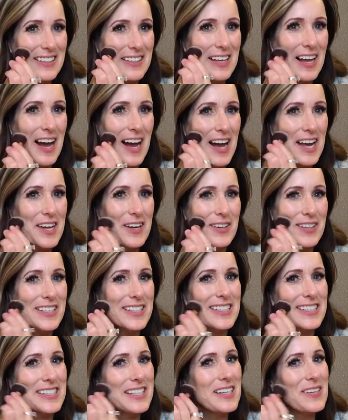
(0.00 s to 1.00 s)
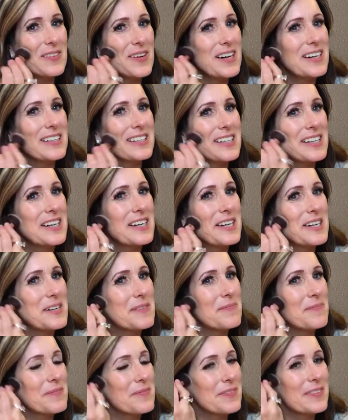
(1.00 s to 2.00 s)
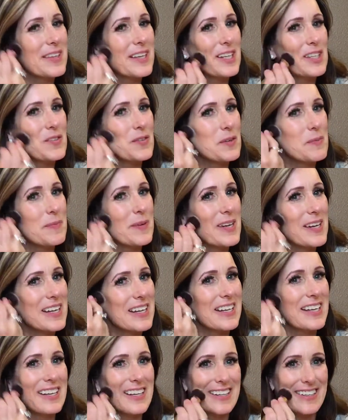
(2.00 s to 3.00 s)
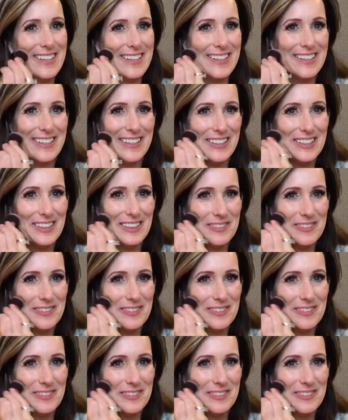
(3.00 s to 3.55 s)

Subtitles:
Hi, Christy, welcome. Thanks for being here.